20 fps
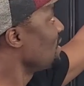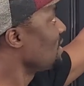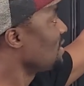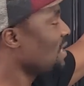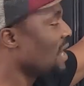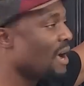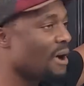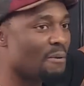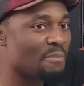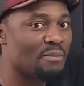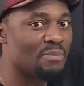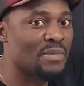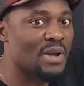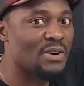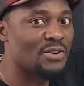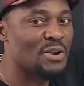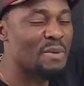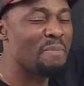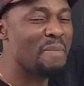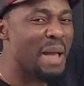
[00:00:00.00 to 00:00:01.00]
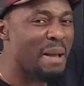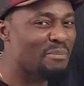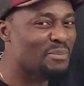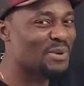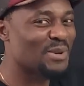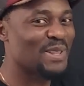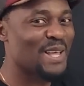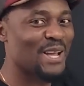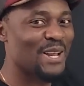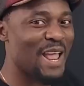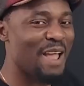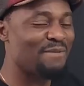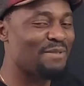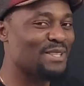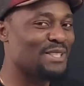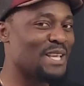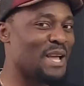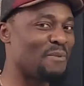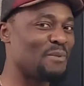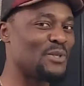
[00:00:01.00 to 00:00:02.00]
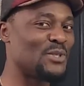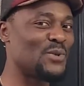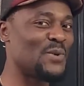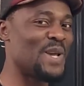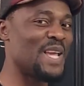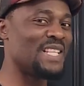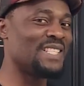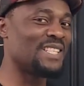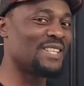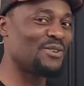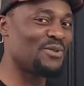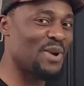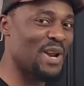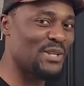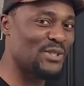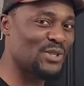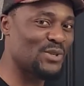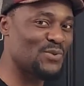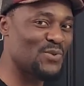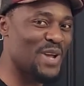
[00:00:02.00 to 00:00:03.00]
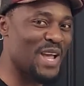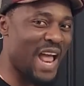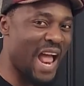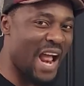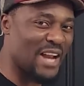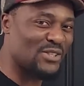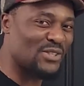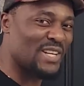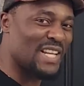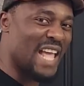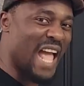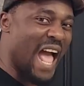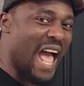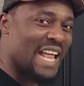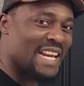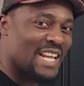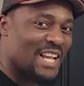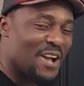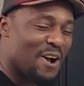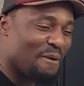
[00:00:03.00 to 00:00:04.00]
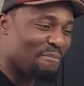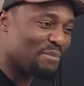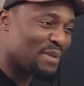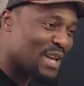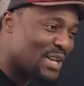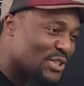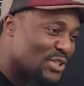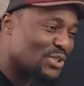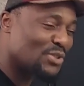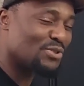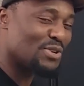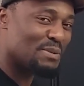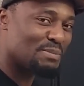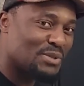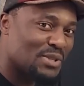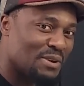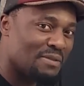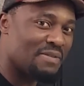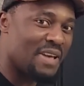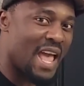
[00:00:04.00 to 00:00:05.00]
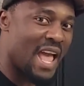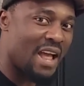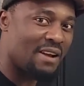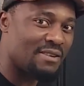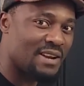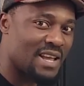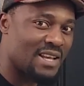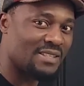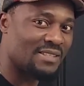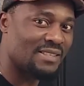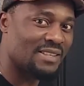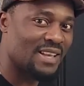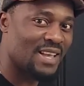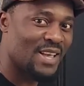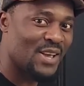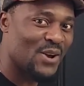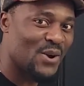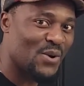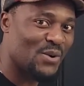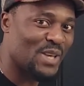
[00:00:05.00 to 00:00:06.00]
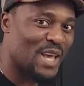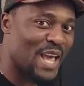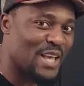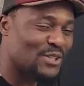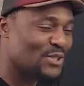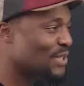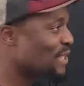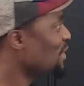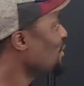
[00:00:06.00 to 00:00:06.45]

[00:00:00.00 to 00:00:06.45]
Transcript: sum, remember that every time we do integration, we're actually adding up strips of areas, okay? So